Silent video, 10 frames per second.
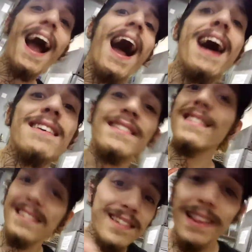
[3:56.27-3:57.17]
ass
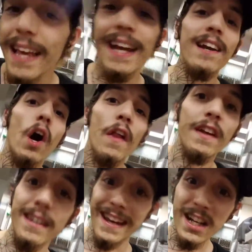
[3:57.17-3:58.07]
and slayed all
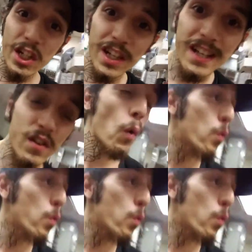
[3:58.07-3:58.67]
the dishes